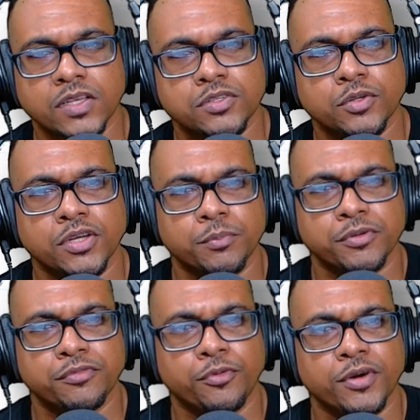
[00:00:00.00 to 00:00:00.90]
So you're going to
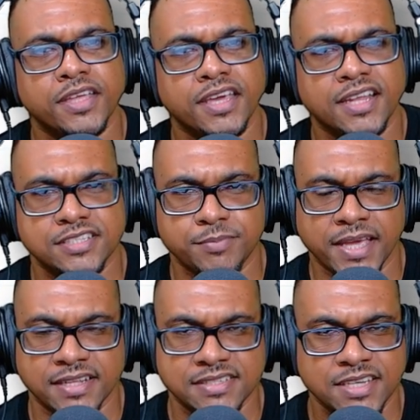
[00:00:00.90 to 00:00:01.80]
put 4 here. That's
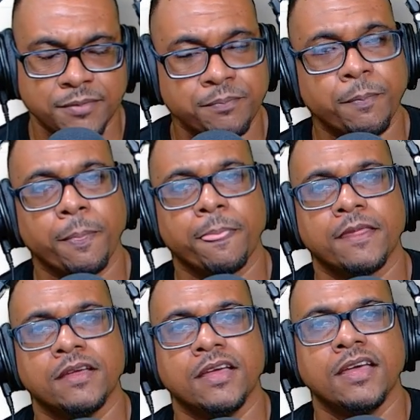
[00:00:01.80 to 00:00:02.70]
my LCM.
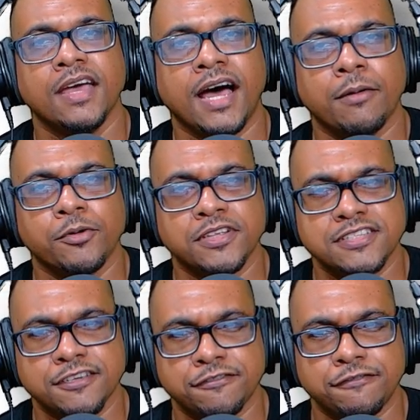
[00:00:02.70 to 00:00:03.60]
I'm going to
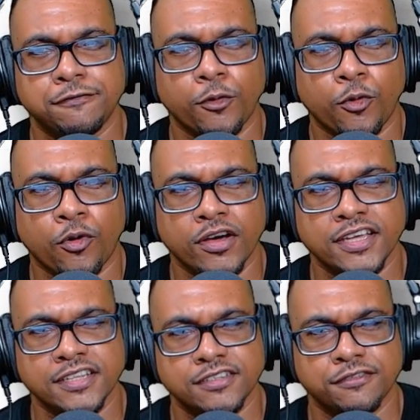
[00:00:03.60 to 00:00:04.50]
say 4
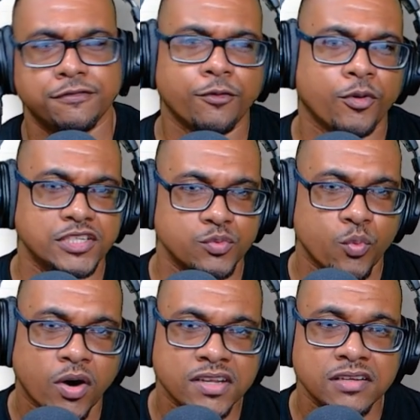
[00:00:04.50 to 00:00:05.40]
into 4 is
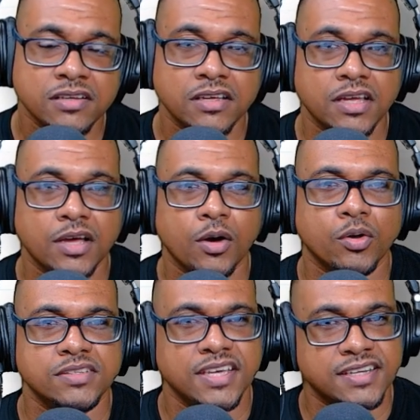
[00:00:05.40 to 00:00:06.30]
1.
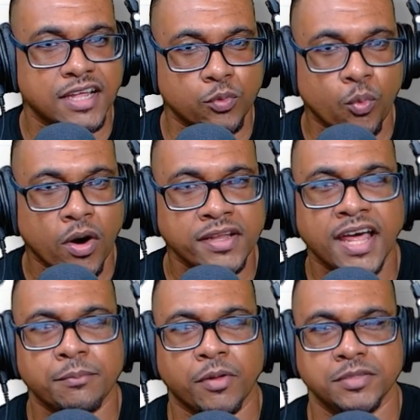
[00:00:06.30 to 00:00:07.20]
Take that 1
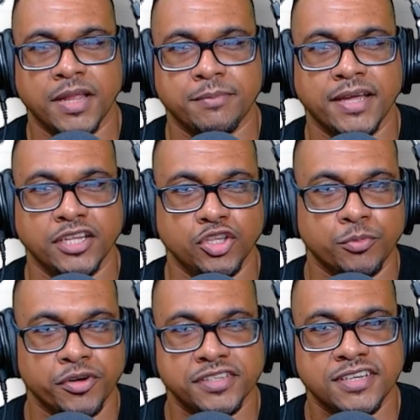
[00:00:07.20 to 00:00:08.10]
and multiply by the
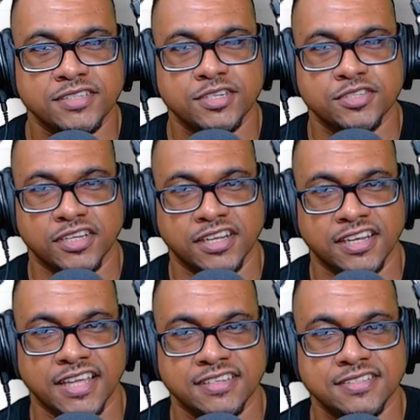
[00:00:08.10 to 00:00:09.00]
numerator. So it's going to
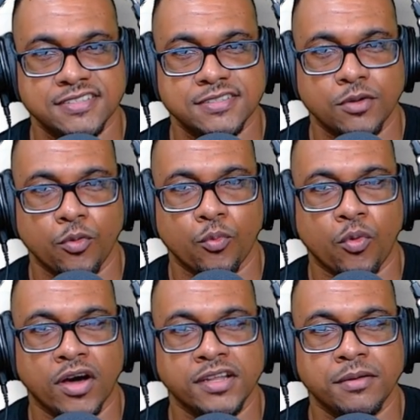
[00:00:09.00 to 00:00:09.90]
look like this.
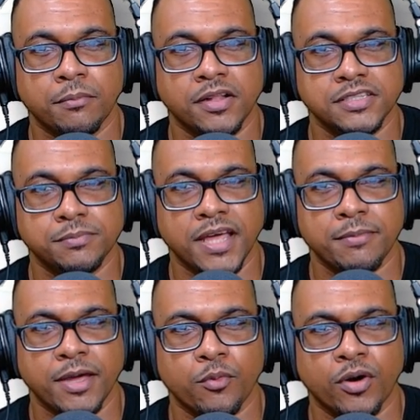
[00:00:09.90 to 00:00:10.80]
1
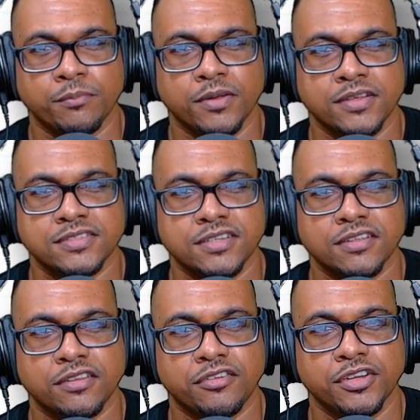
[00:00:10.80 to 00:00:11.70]
multiplied by 1 plus
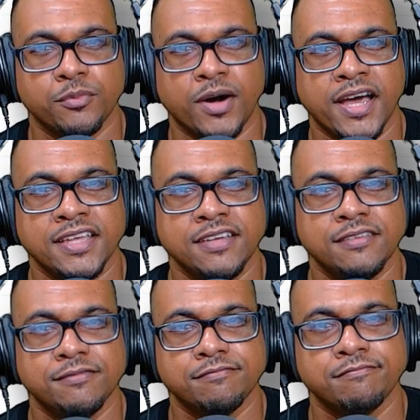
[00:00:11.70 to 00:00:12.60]
3y.
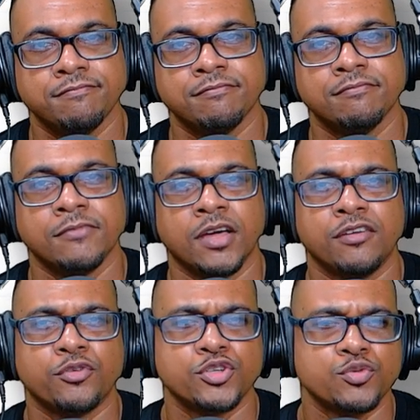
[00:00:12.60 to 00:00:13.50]
And
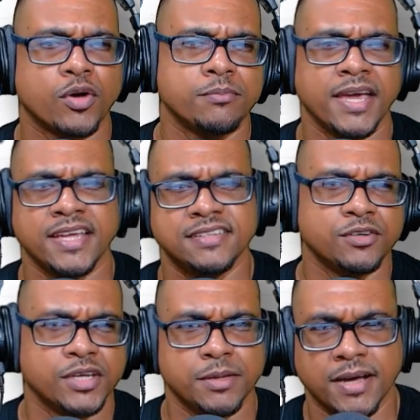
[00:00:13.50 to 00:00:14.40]
of course, 1 by
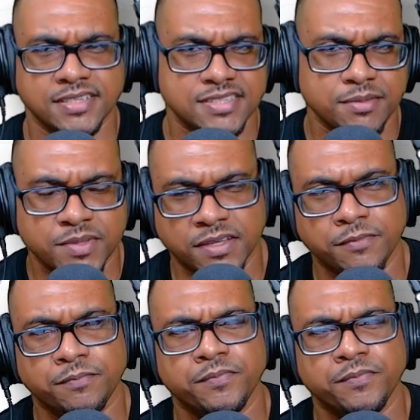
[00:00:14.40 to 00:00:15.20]
anything will give back the same thing.